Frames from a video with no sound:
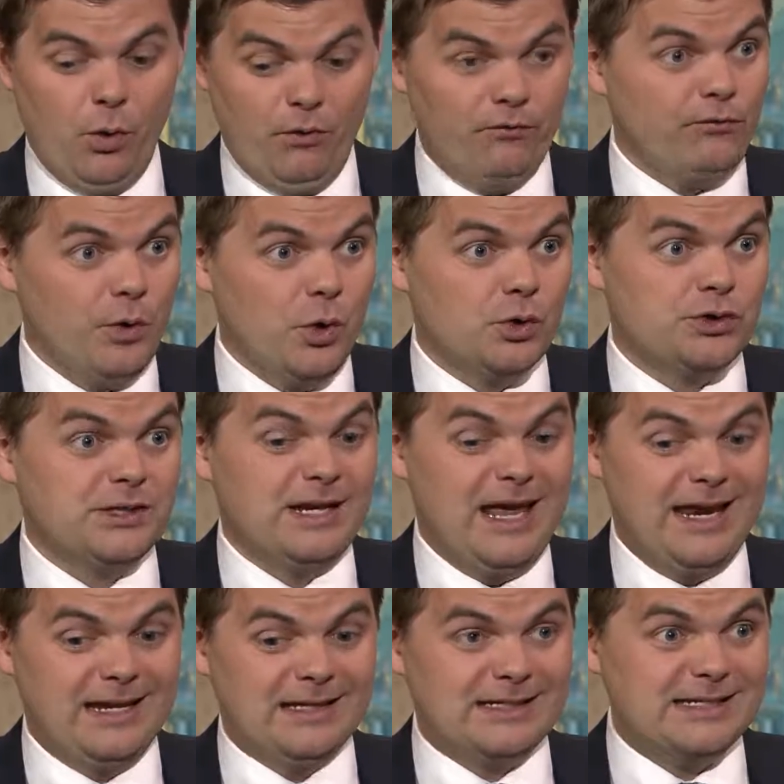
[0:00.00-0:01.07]
or frozen,
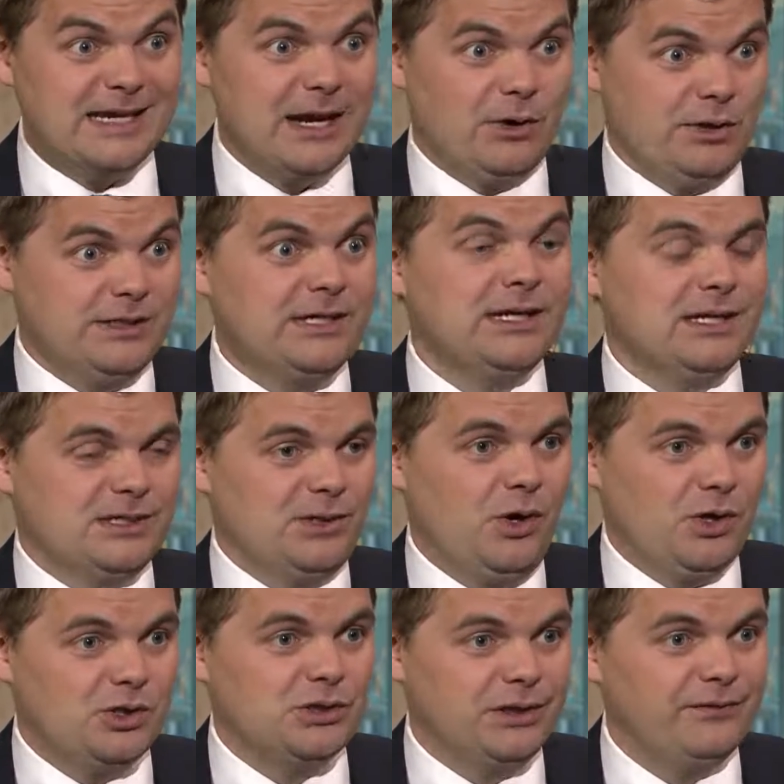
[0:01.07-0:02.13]
and it's guaranteed as
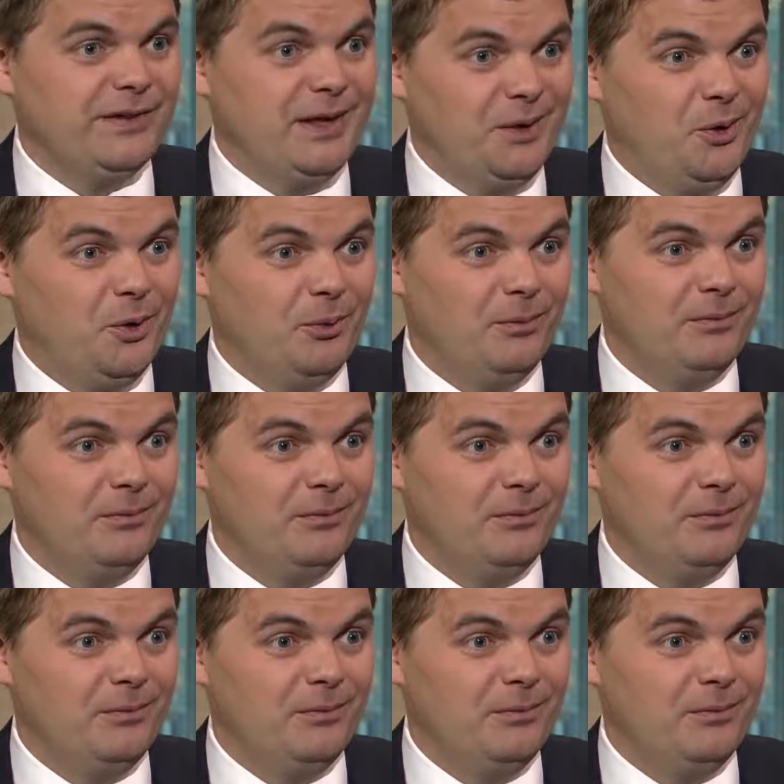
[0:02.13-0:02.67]
long as you live in that home.